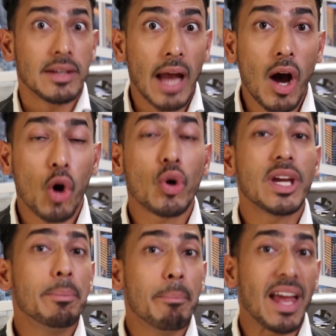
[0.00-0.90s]
Now
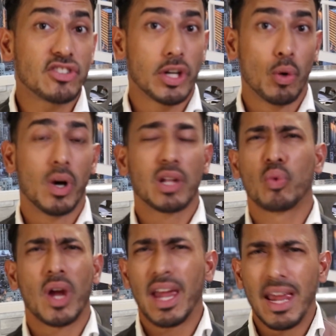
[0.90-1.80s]
imagine a world
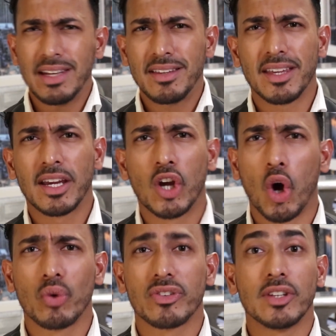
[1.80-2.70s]
where anything
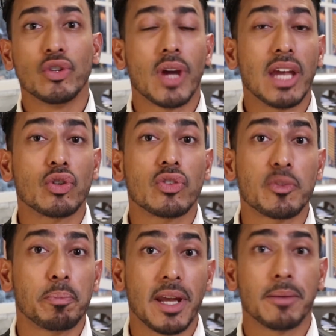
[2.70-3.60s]
goes and you get to
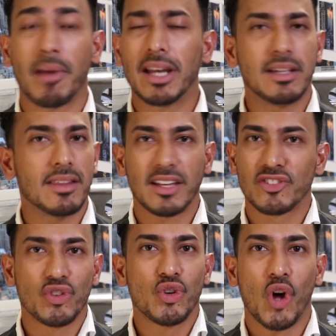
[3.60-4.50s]
spend money
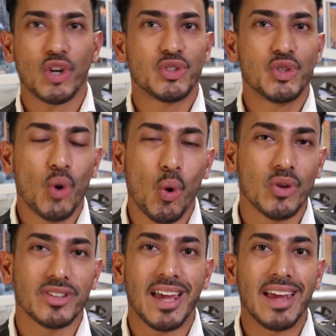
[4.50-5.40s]
that's not
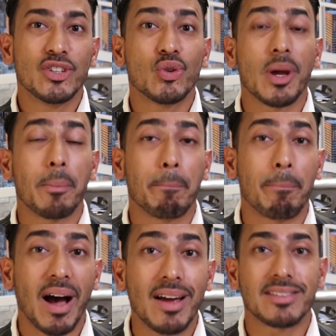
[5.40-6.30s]
yours, and you can
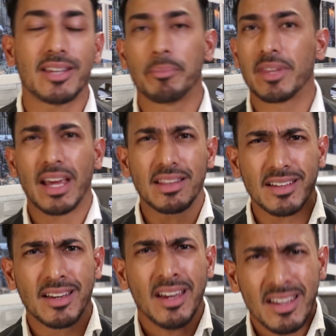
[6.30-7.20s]
buy something at
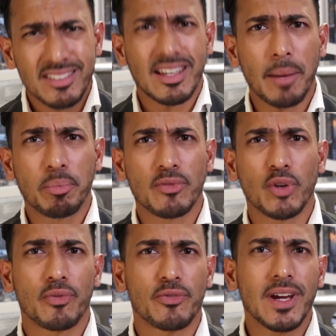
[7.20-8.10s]
the snap of
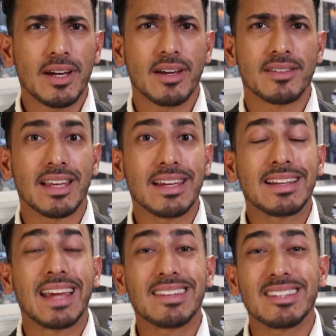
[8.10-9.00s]
your fingers and
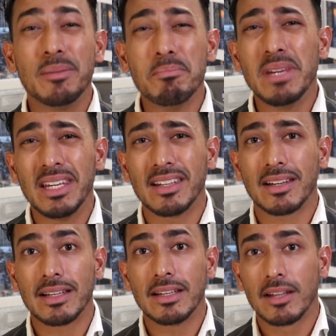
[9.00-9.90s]
it gets
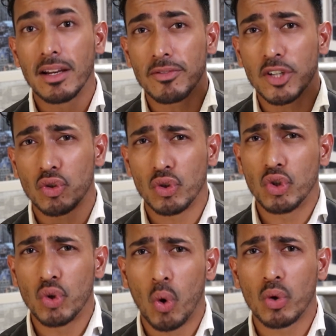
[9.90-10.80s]
immediately delivered to
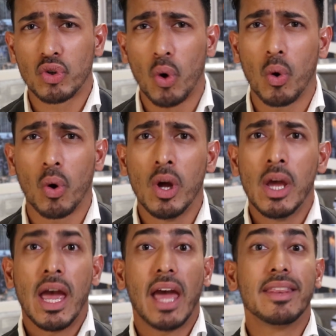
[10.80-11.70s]
your door,
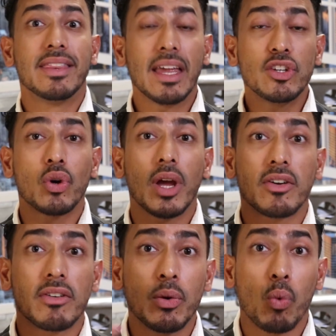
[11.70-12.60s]
and then you
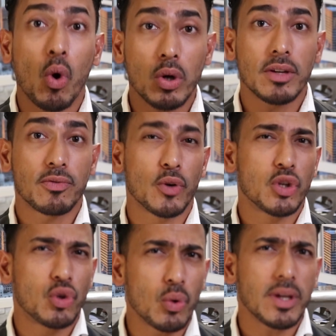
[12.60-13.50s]
get rewarded for
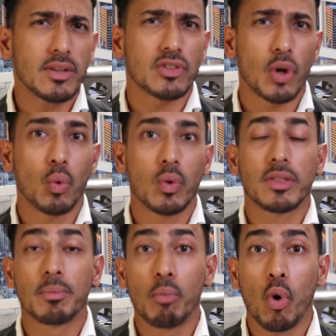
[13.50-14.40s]
doing so
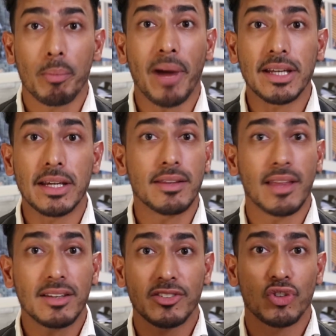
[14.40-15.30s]
with more money
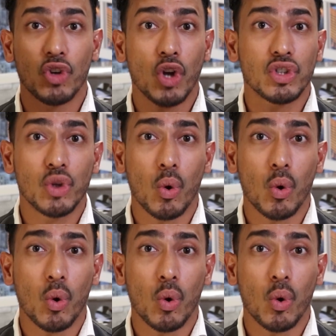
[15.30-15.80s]
that's not